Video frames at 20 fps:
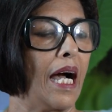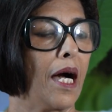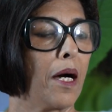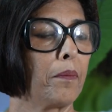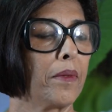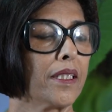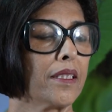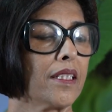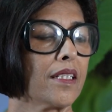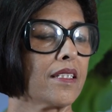
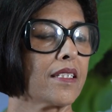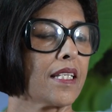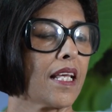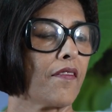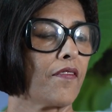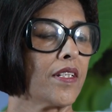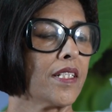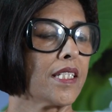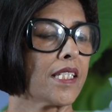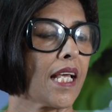Among the
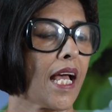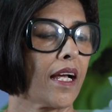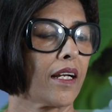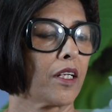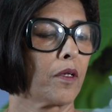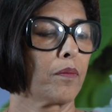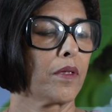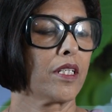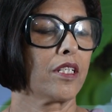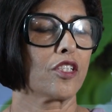seven
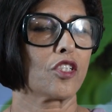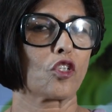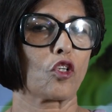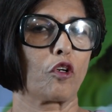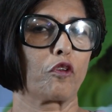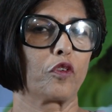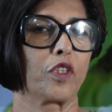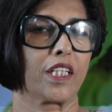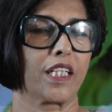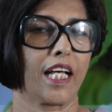sacraments
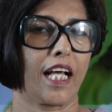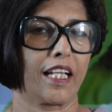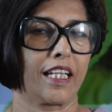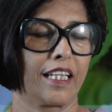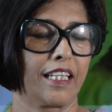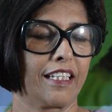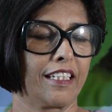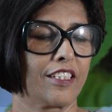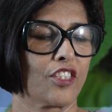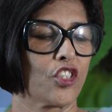of the
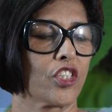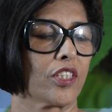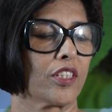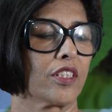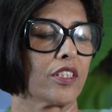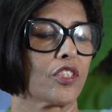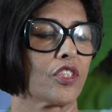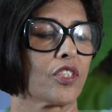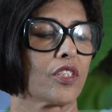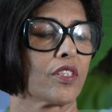Catholic
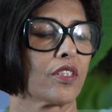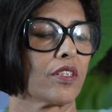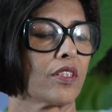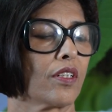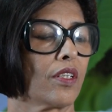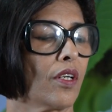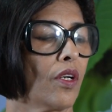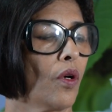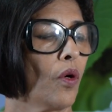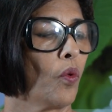Church,
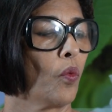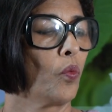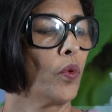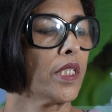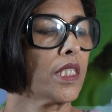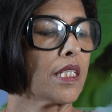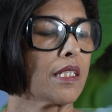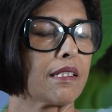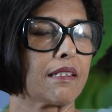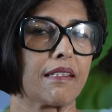
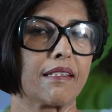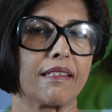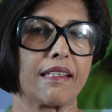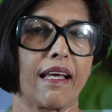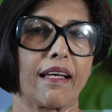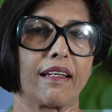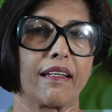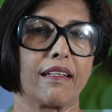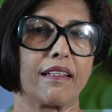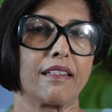which is the
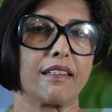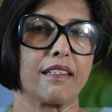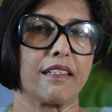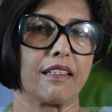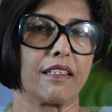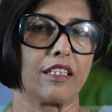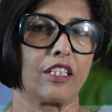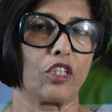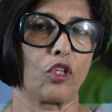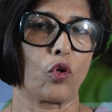second
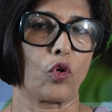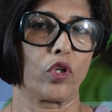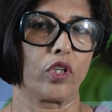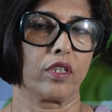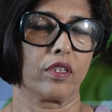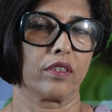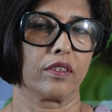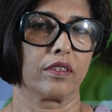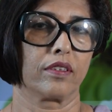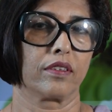in the
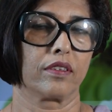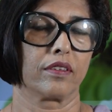order?